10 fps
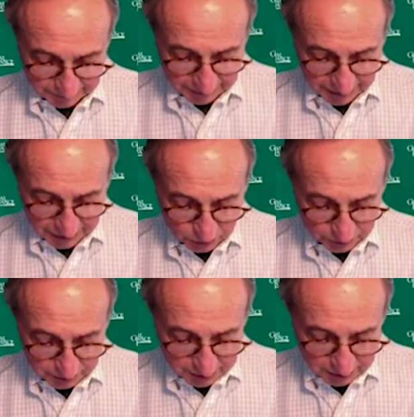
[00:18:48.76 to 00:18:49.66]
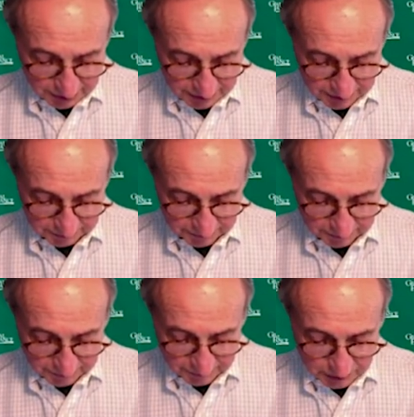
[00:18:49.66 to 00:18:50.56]
In North America,
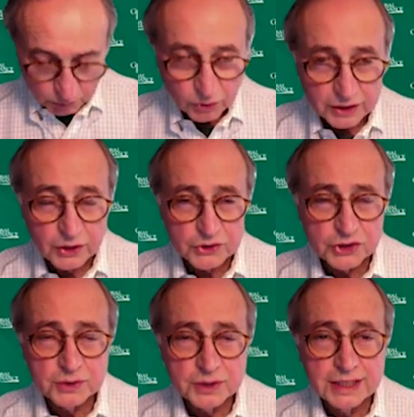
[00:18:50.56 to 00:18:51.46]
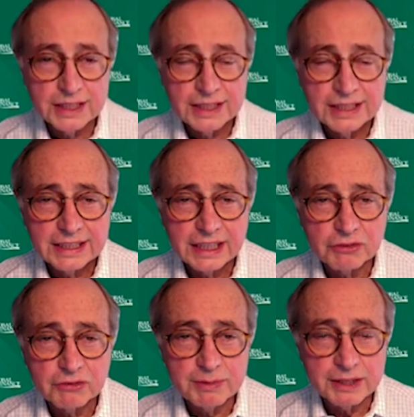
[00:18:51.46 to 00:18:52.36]
the award goes to
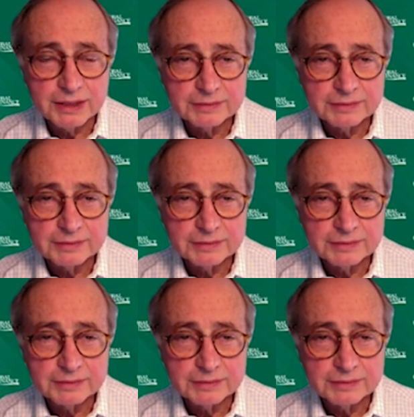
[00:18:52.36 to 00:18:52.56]
Kyriba